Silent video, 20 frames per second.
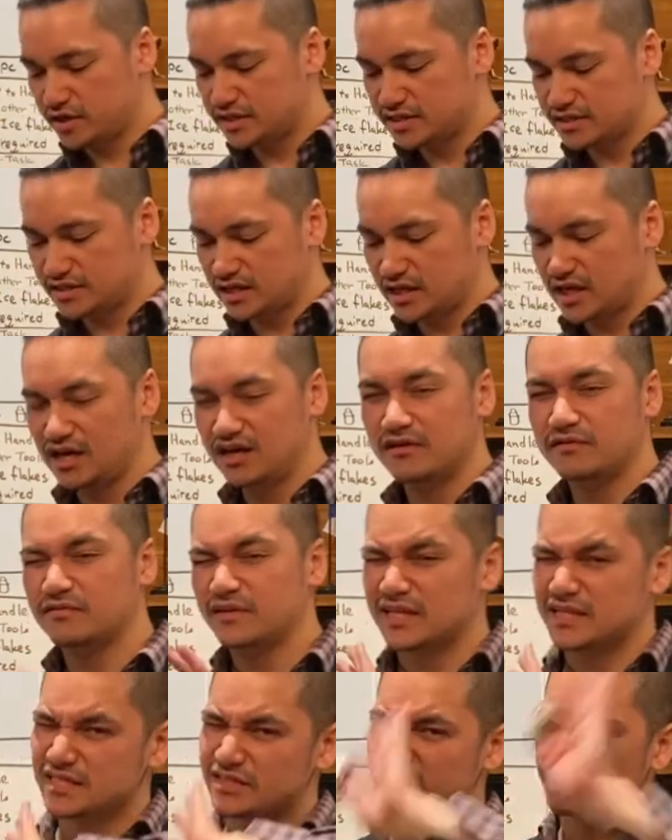and stuff
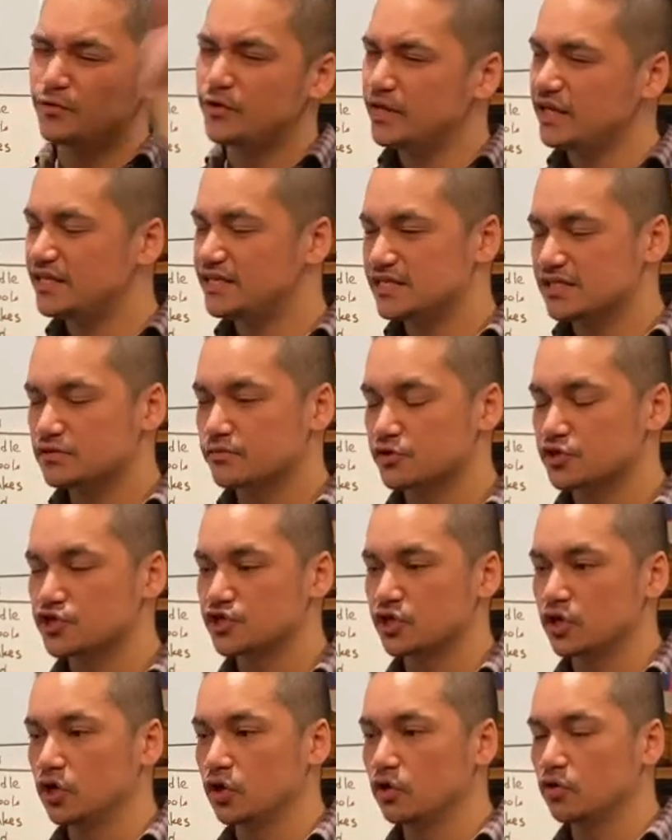that's really just for
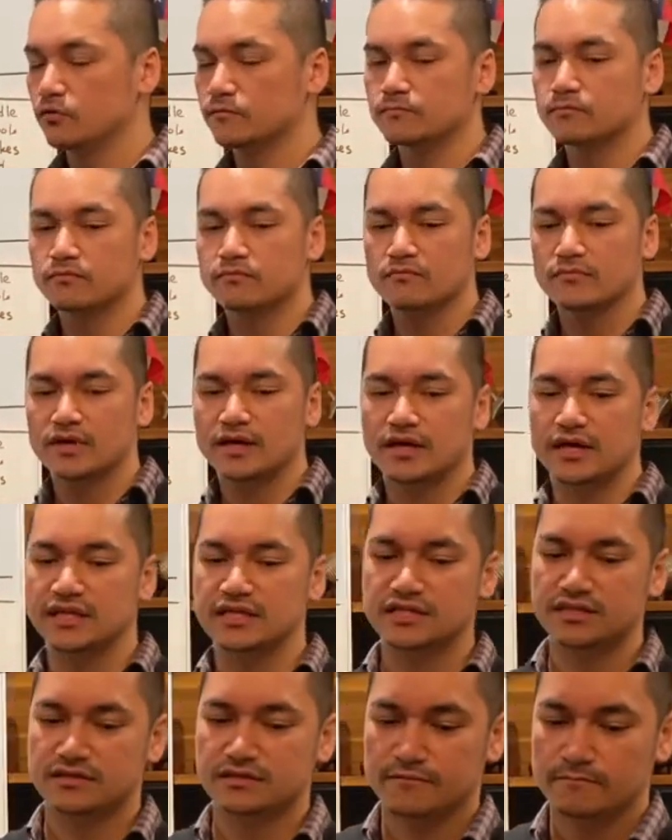show
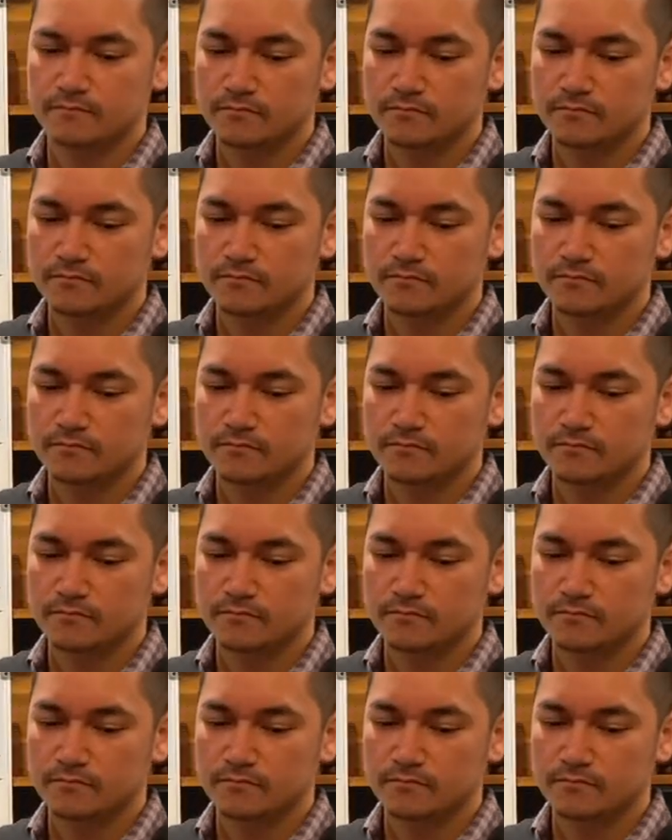it's